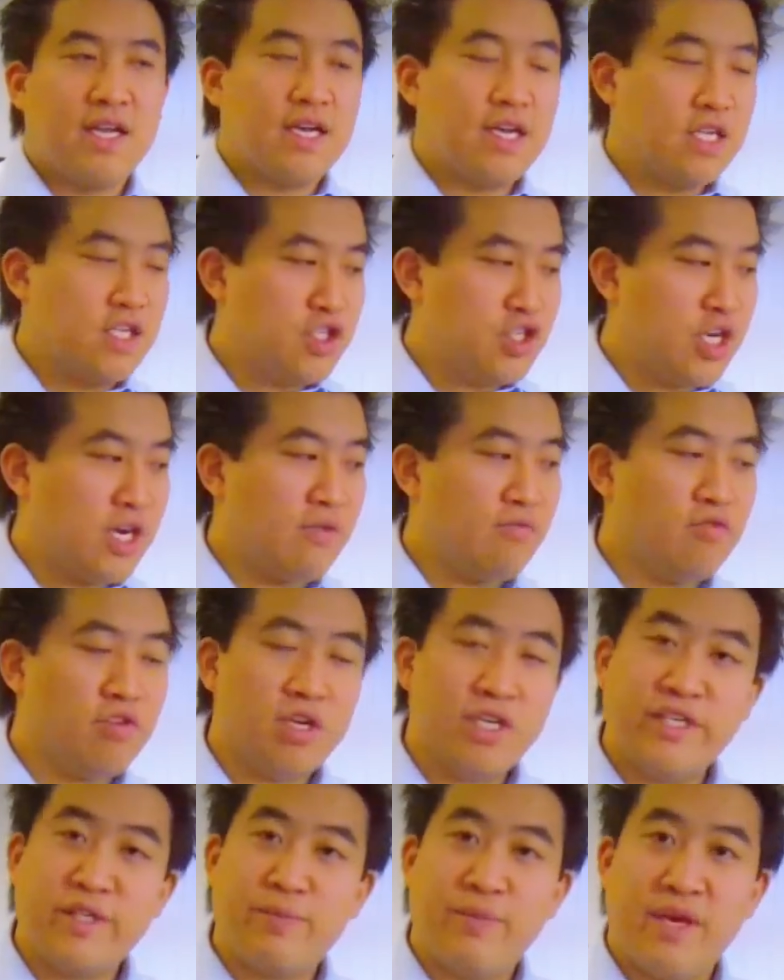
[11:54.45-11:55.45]

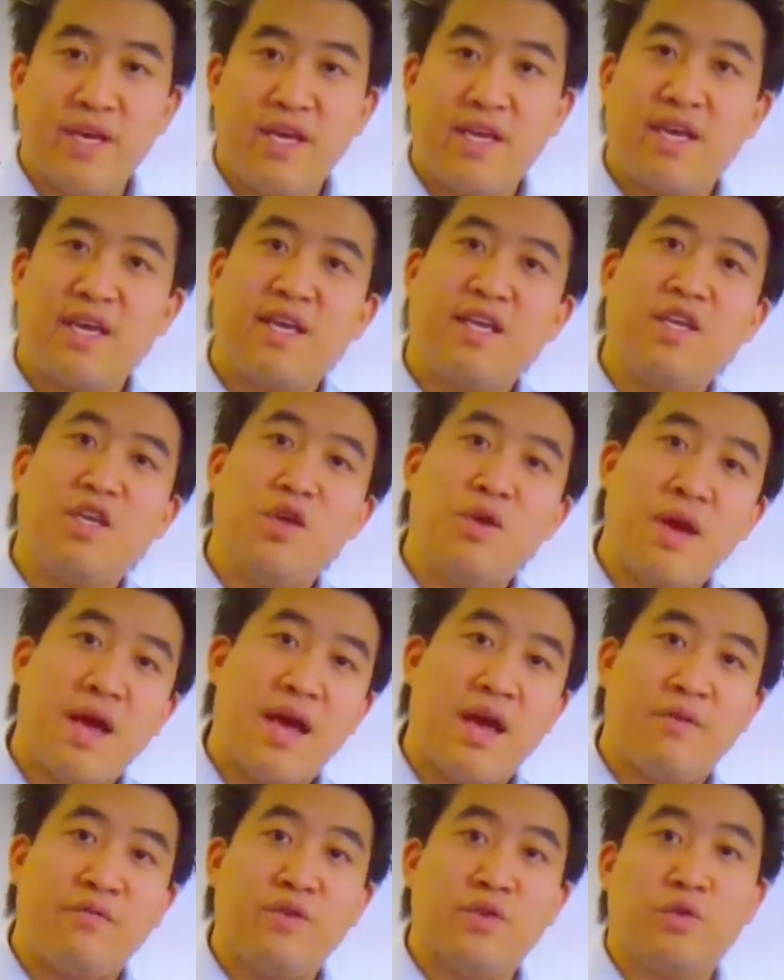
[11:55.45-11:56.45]
Generally speaking, you
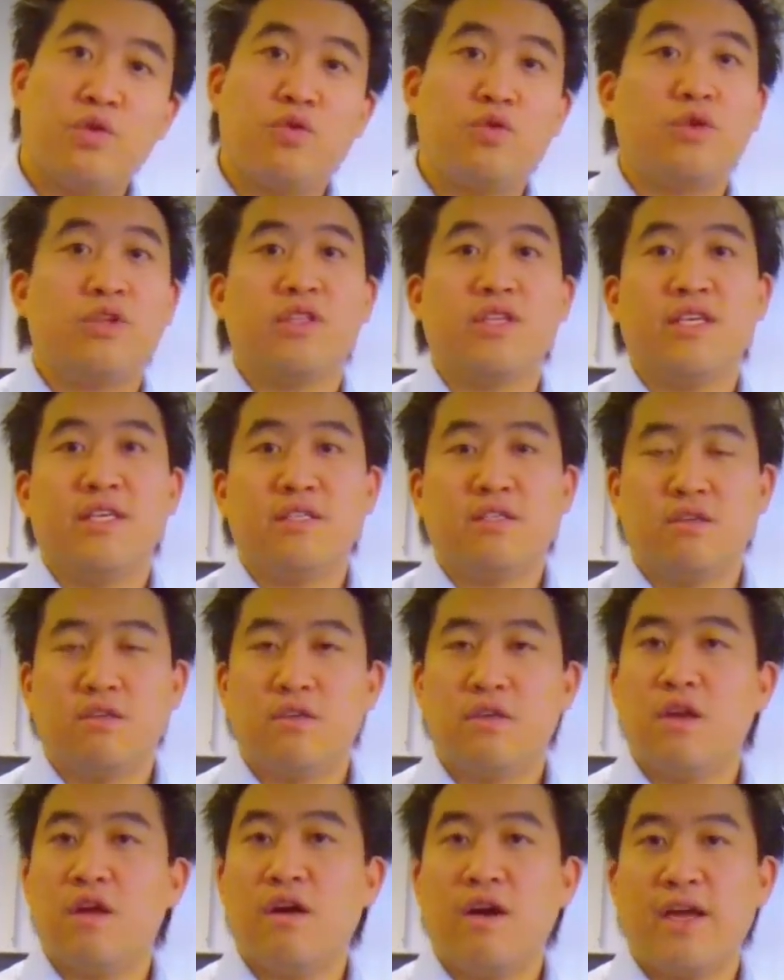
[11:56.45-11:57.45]
have to order these
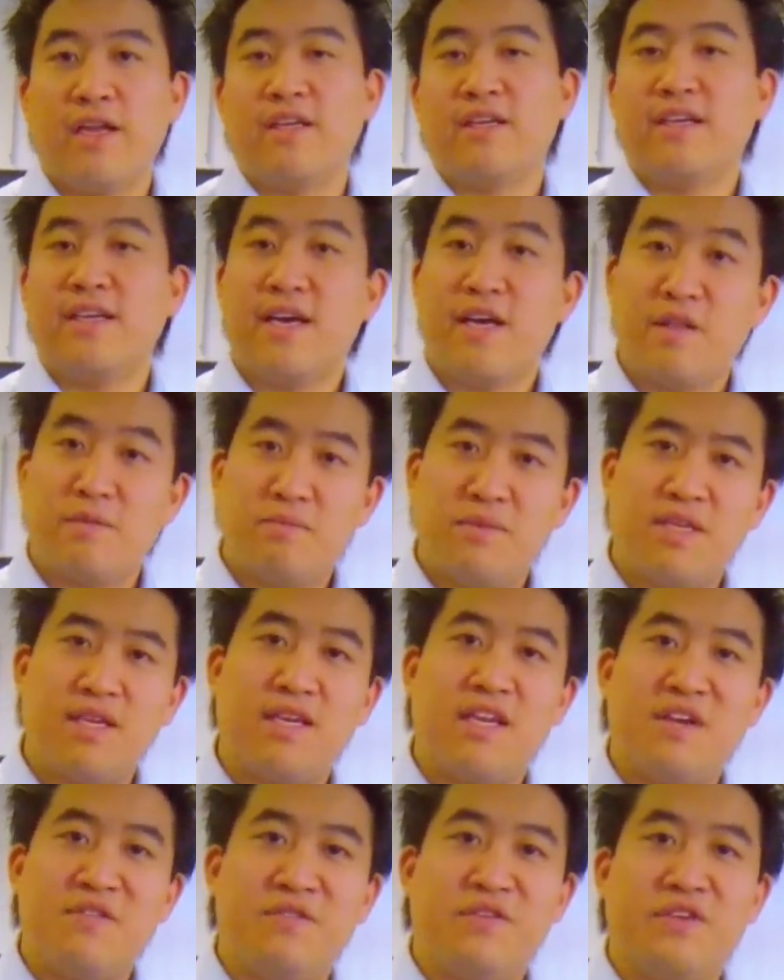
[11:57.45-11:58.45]
online and get them
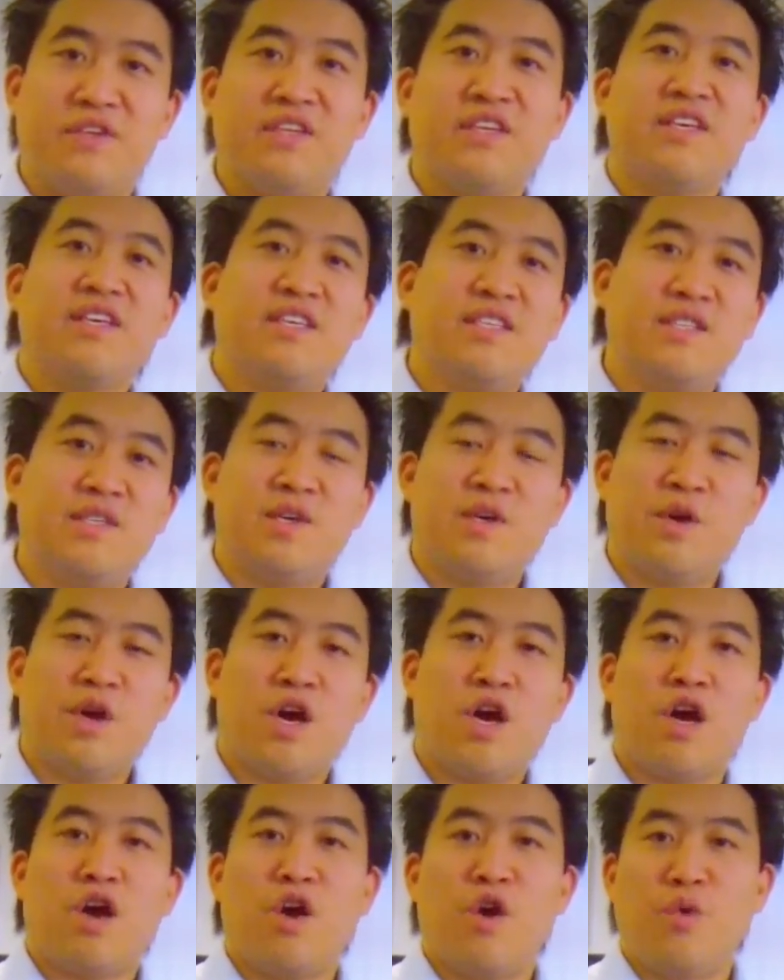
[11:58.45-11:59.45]
delivered to your
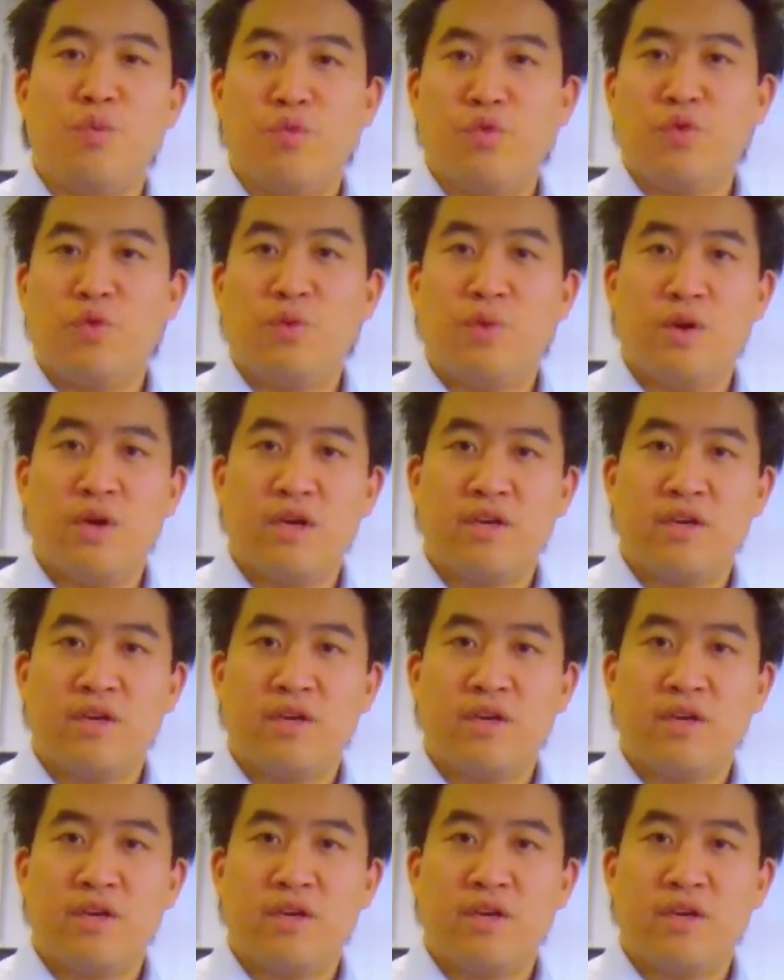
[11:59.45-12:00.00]
home or work